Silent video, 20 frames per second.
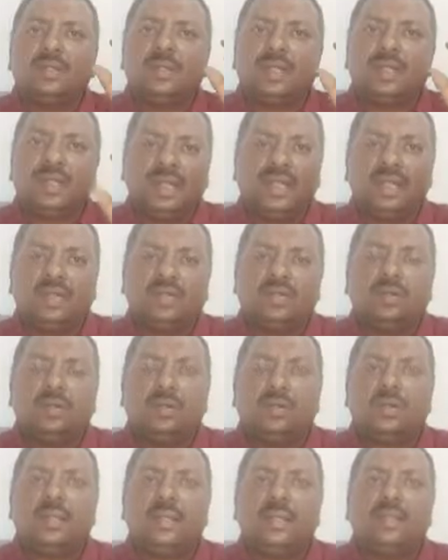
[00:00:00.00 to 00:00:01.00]
clay.
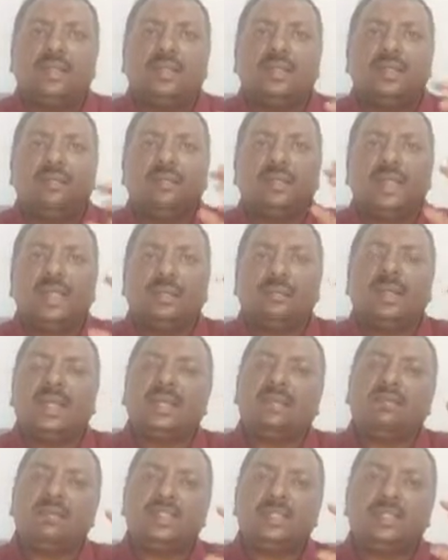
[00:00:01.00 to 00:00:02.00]
Okay, piggy
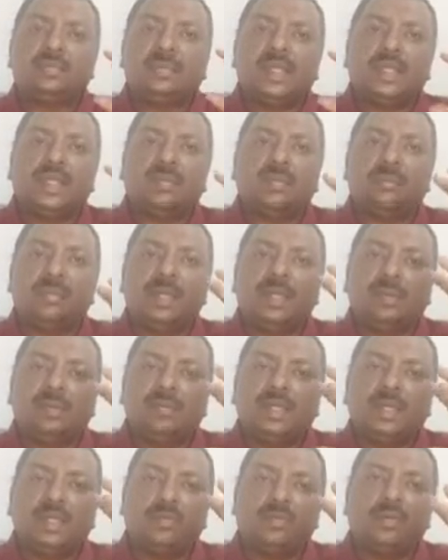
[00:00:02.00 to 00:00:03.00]
bank which is made
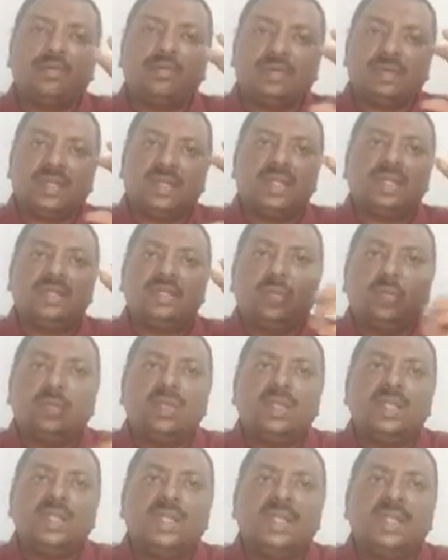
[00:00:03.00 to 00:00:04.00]
up of clay.
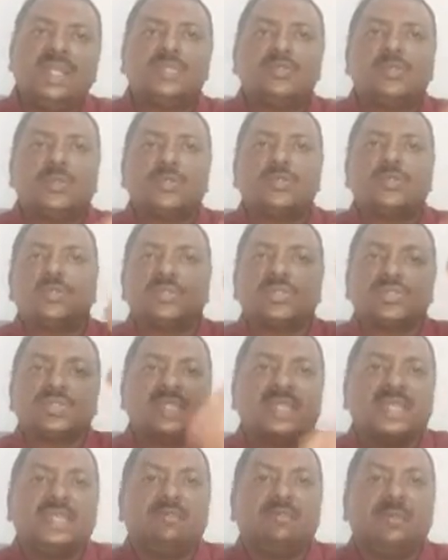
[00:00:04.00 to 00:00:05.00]
Olden days we used to
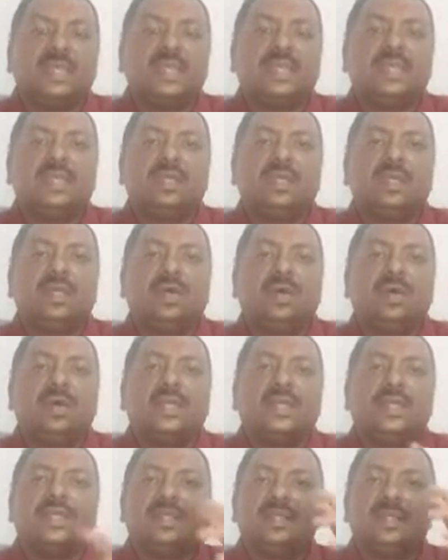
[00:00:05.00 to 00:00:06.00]
save money.
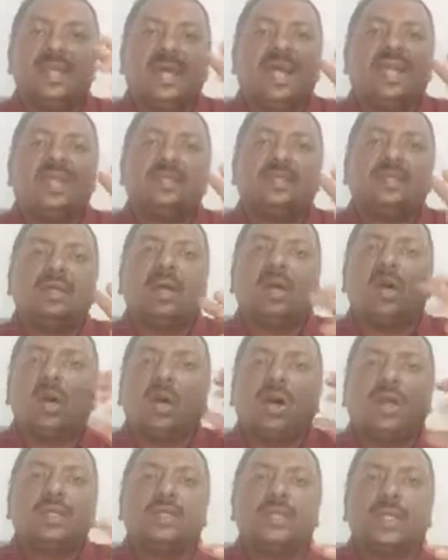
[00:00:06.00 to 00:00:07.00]
Okay, that,
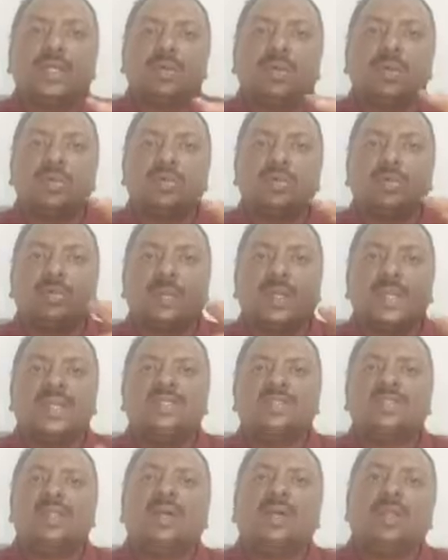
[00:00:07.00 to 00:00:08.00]
or you can also
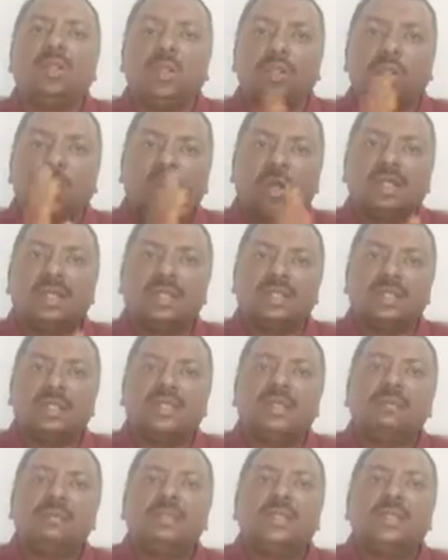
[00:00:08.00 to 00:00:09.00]
place a locker there,